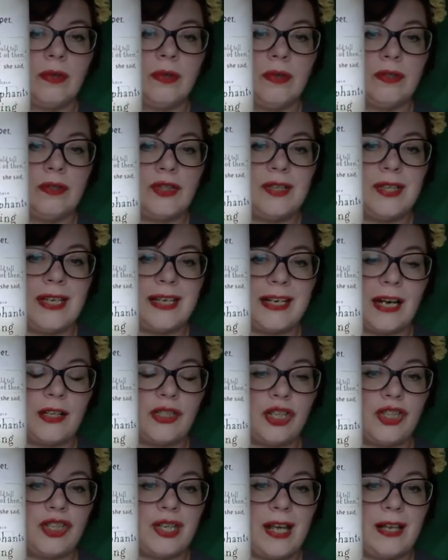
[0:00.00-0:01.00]
Do you think I
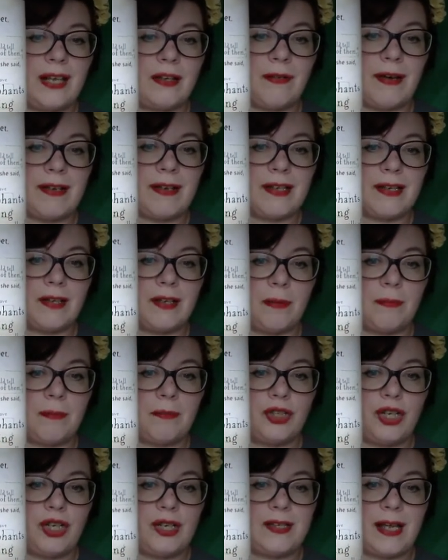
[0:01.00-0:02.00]
should tell the rest of them,
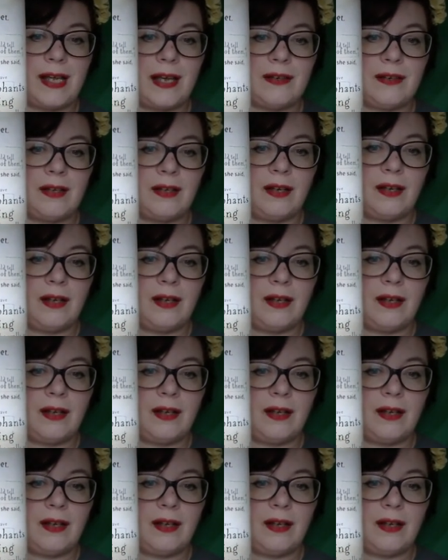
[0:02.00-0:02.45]
she said,